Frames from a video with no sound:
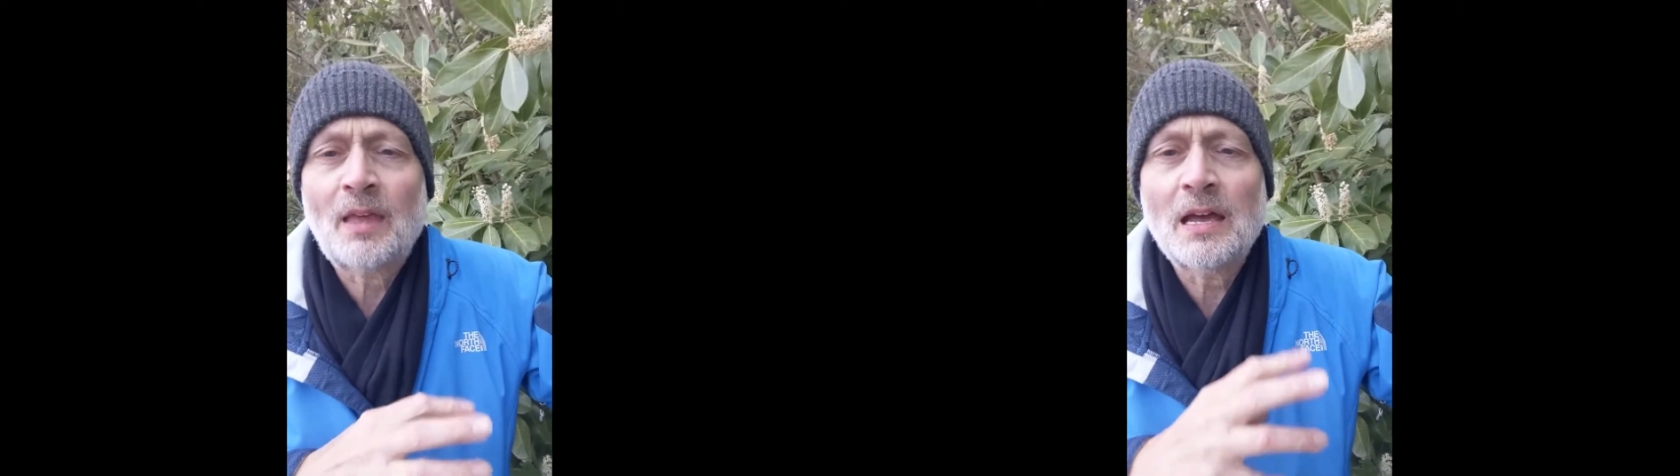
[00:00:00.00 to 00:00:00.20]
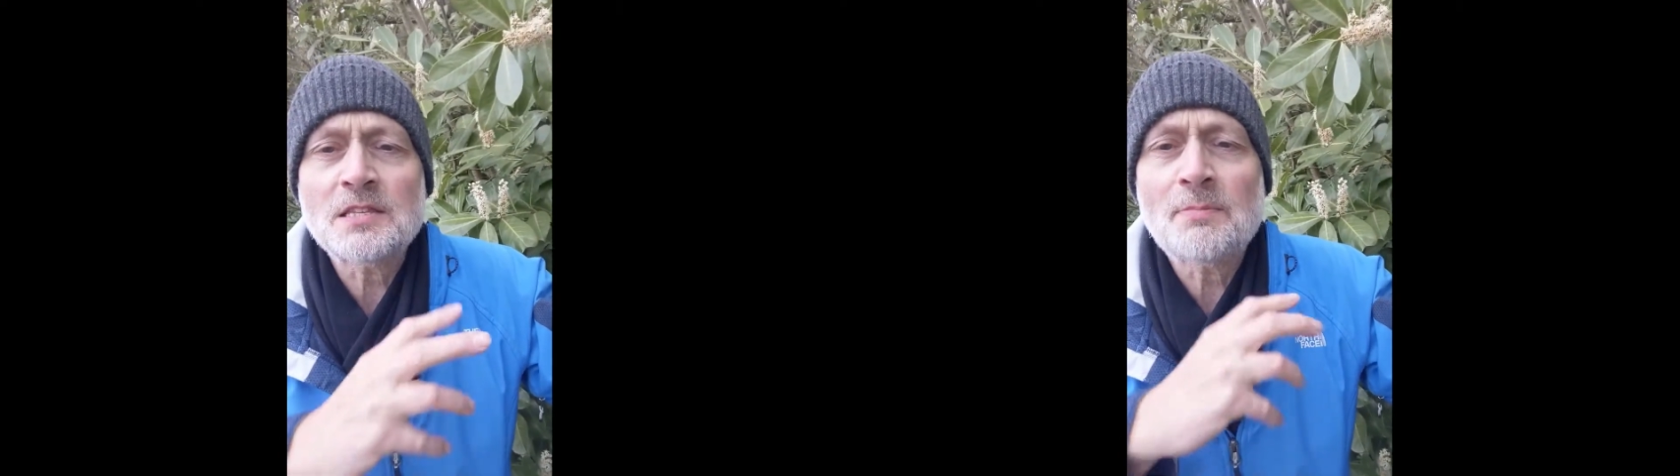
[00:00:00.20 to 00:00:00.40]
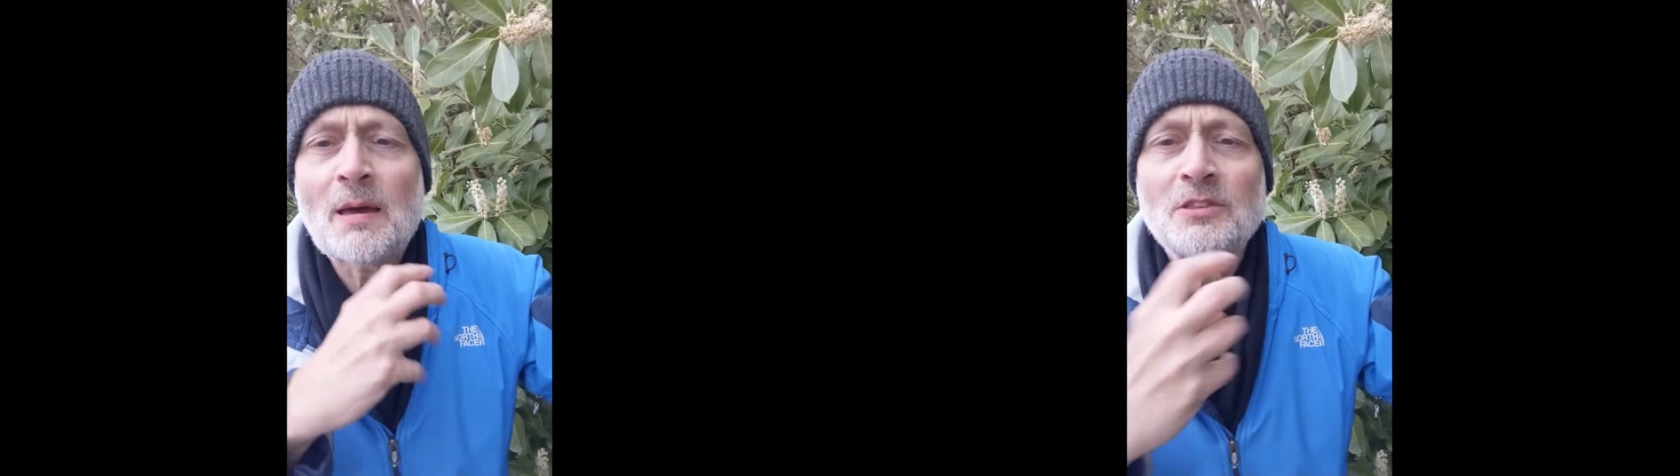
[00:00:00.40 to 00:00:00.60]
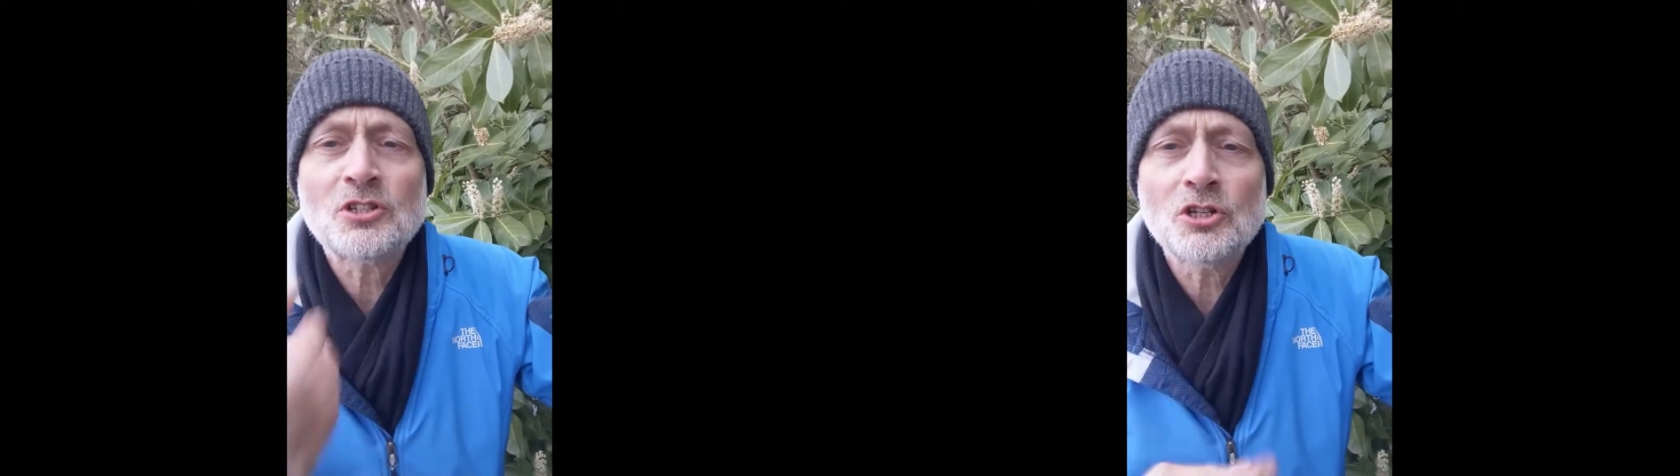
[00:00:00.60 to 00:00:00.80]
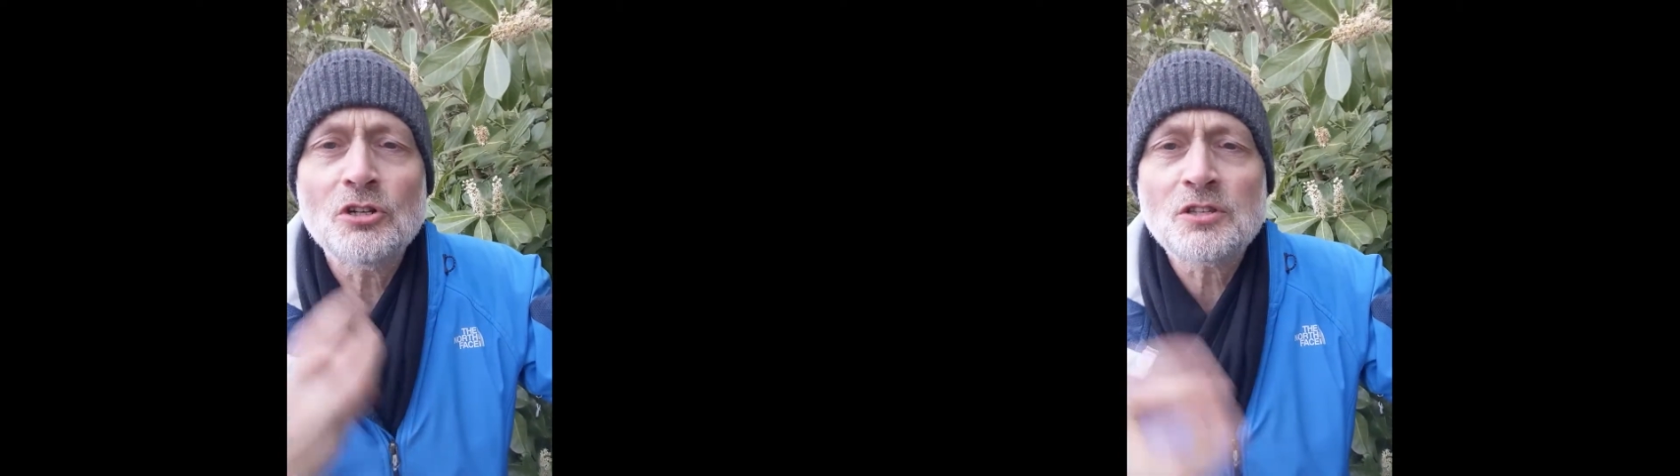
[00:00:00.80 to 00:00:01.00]
it's about
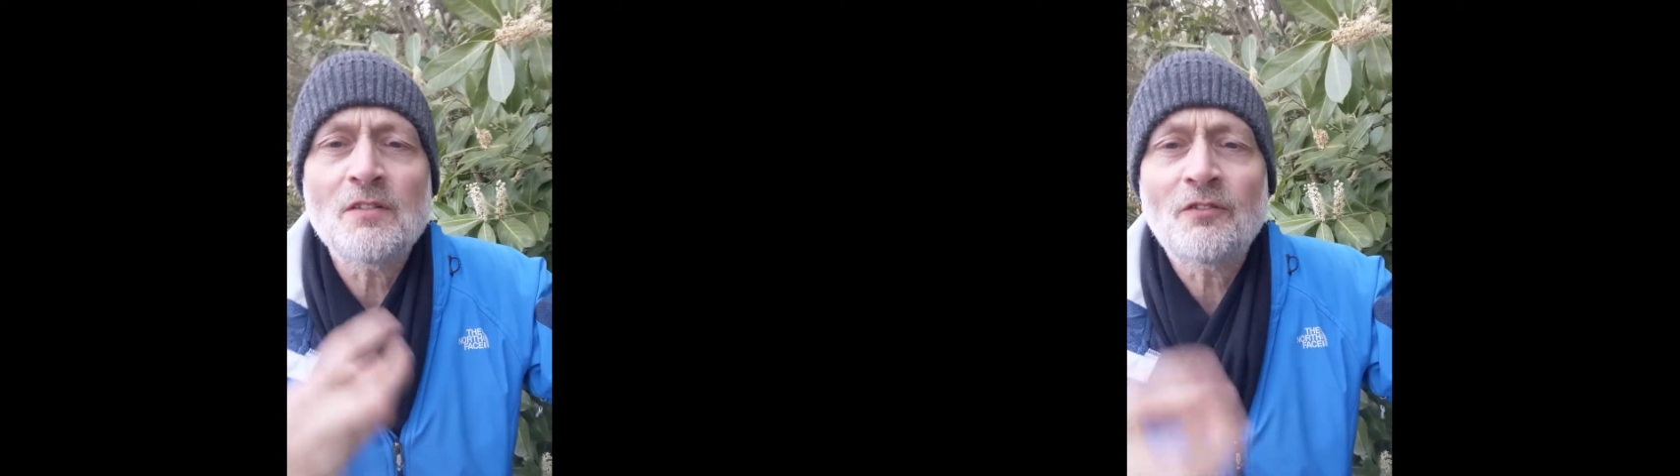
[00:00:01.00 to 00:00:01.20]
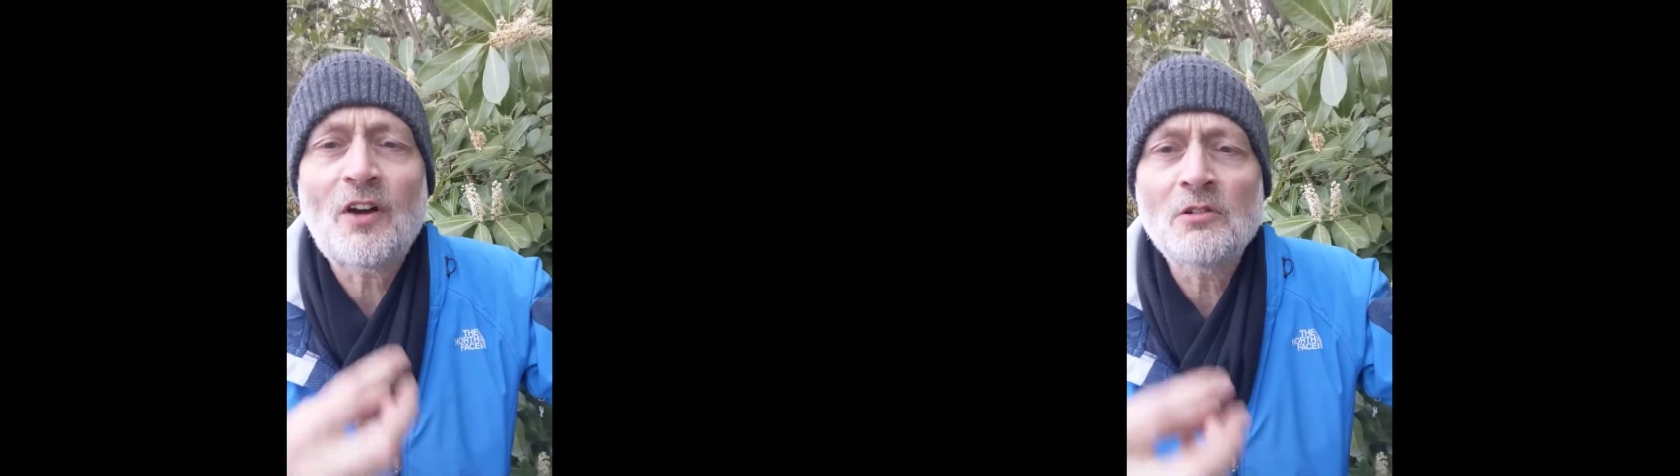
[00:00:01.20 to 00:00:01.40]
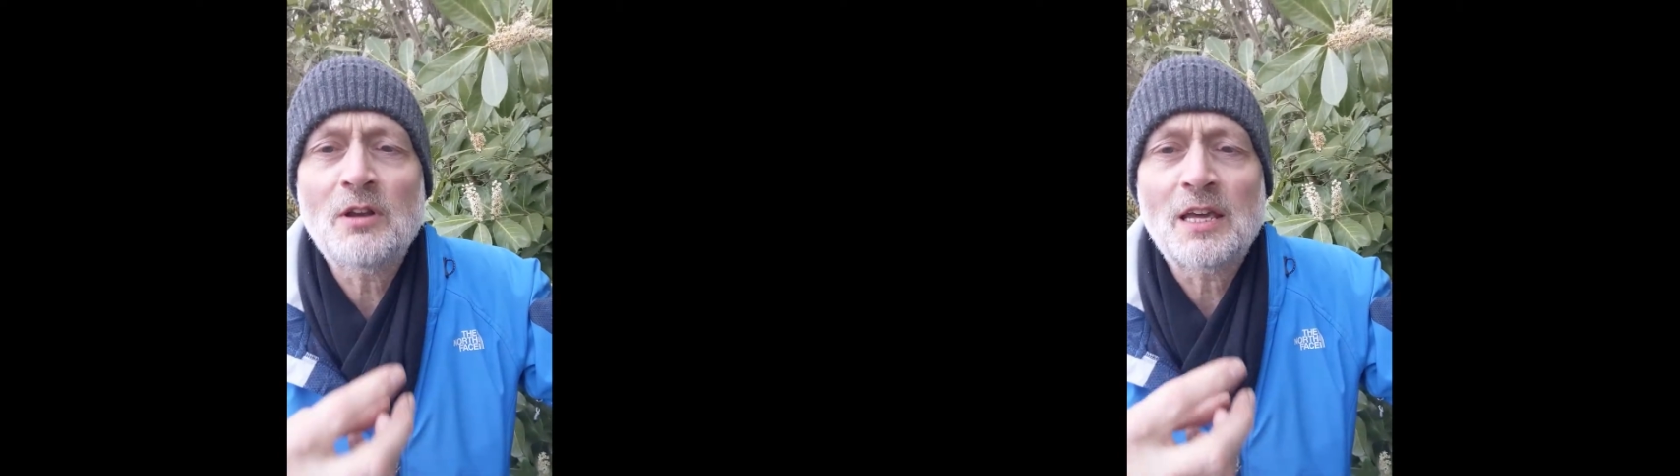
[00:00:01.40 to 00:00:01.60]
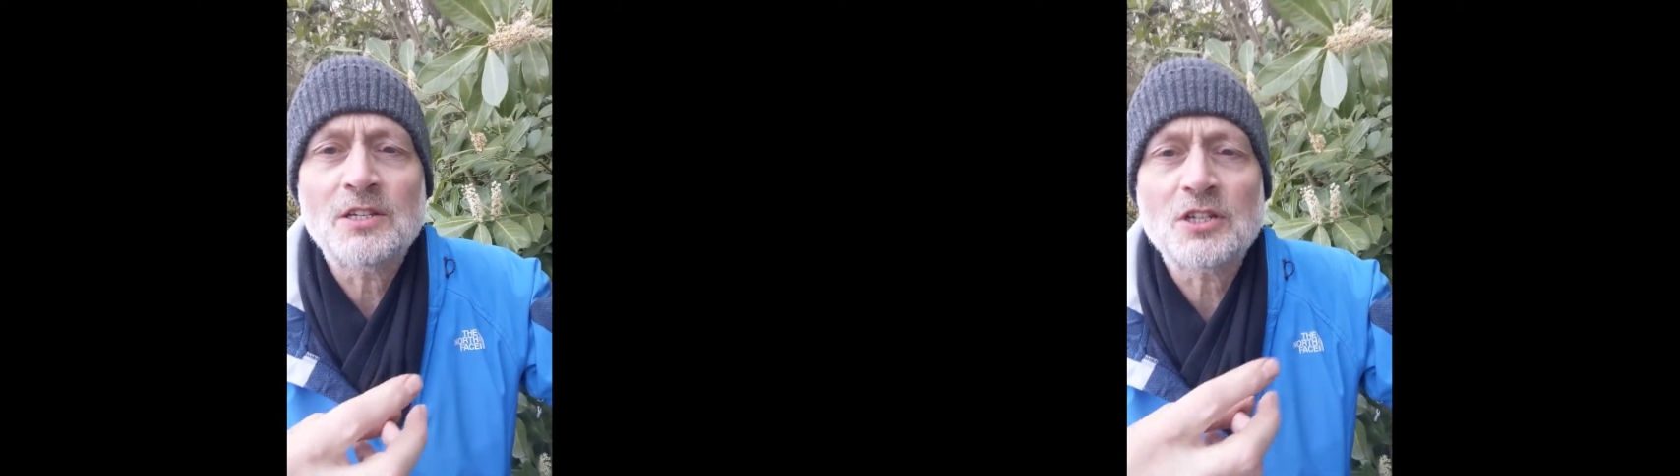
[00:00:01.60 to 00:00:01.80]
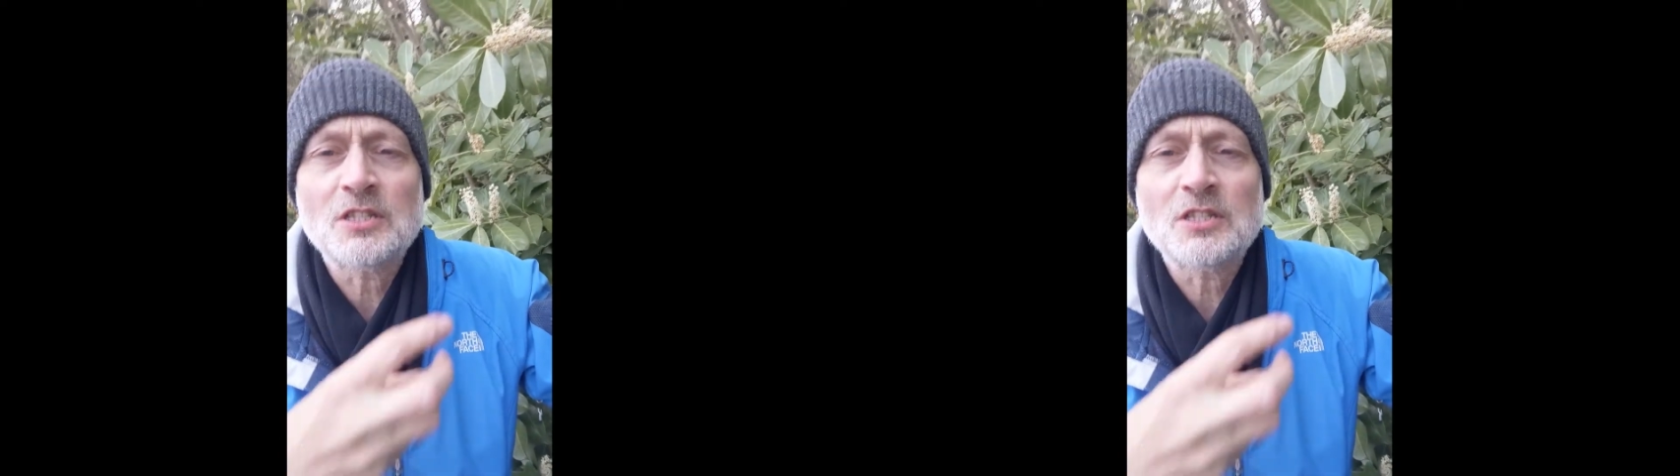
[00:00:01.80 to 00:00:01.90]
choosing foliage,